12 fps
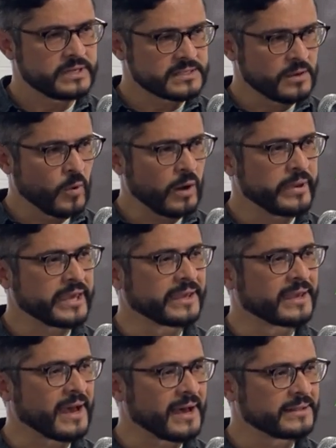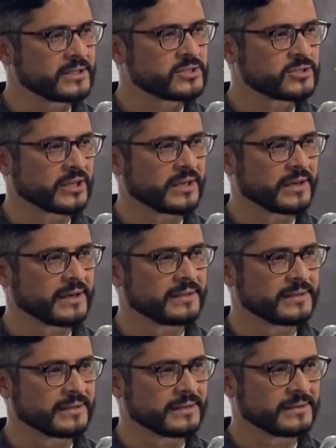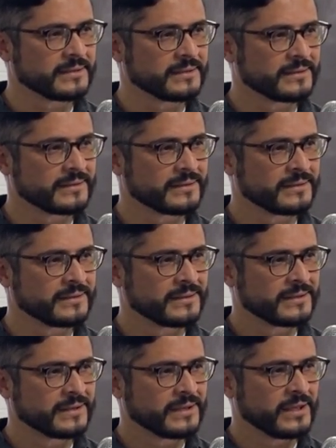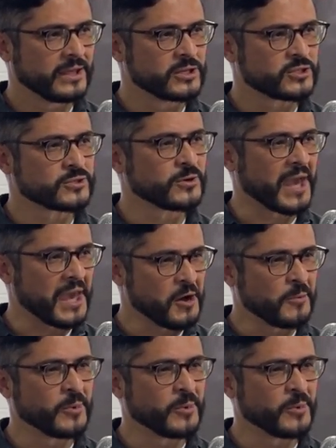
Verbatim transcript: The reason why we gather together is to